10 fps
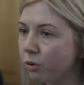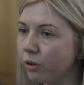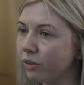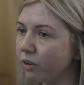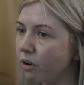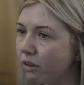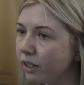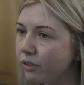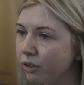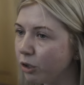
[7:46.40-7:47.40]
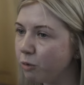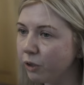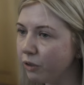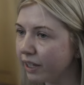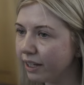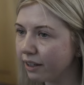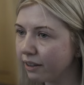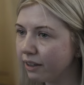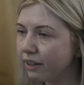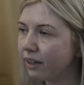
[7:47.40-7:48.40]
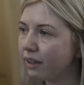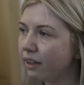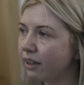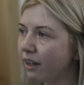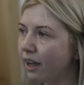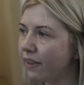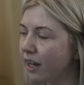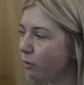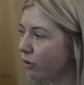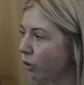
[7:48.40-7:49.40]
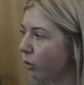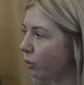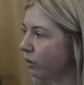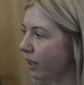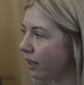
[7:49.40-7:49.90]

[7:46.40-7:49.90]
course at college to do music. And then I was told